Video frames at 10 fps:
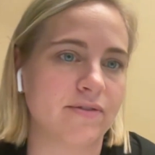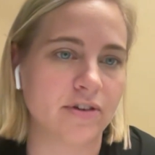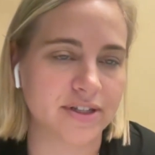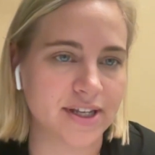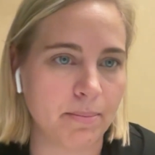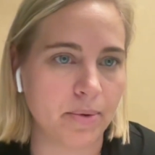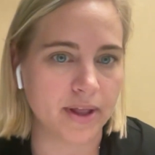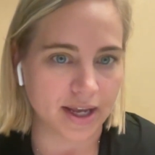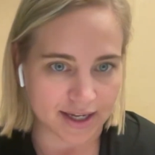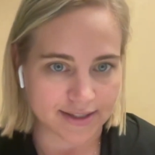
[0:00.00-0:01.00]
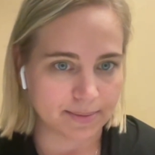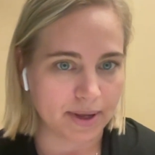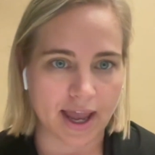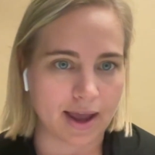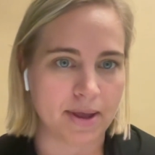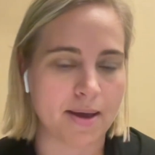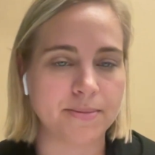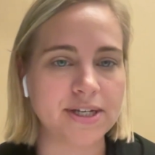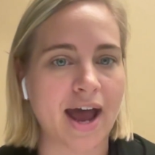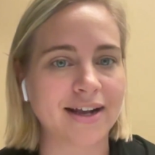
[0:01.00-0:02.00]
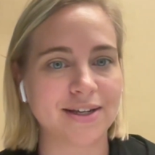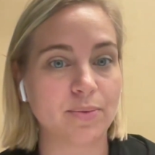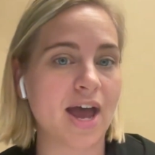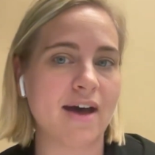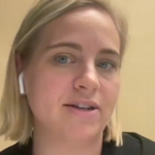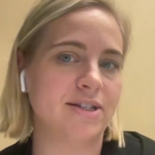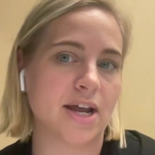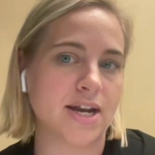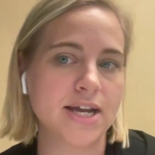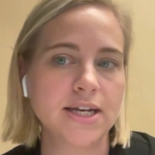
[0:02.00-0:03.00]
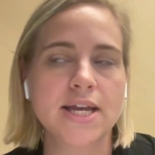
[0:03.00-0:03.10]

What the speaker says: for example, like that's a big ABM tactic. We haven't done it.